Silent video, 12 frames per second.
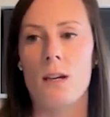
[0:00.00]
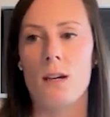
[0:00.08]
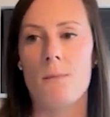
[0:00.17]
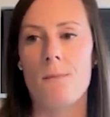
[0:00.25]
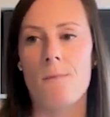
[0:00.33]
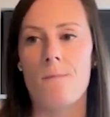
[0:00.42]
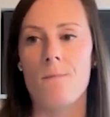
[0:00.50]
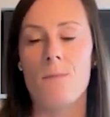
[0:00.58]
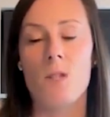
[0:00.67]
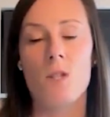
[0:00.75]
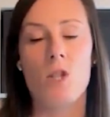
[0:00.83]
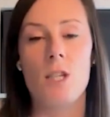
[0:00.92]

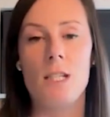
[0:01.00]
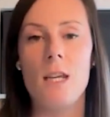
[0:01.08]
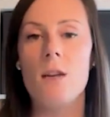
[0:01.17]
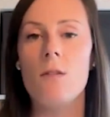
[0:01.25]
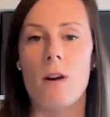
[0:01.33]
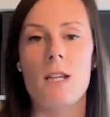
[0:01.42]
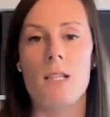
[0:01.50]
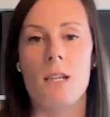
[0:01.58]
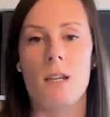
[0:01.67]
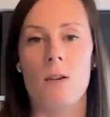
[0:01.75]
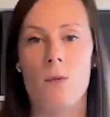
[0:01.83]
GT racing,